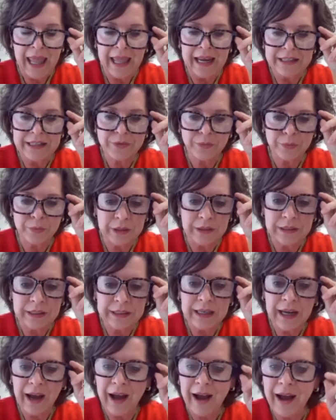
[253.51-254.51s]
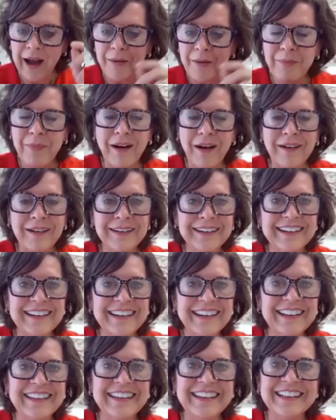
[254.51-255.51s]
And it's really a hot market
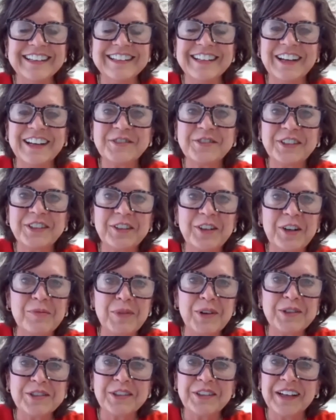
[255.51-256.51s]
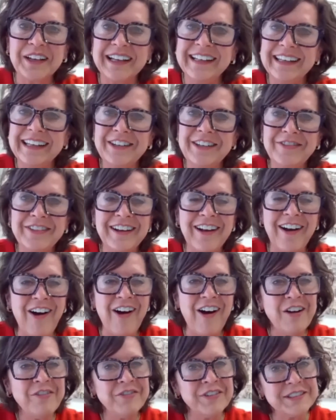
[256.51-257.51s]
in the industrial, commercial, and even
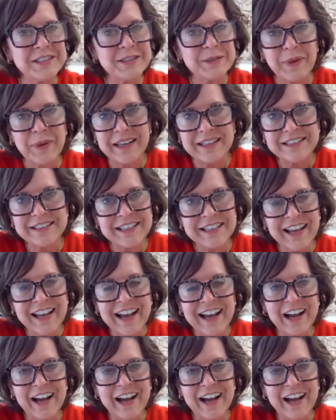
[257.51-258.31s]
office space.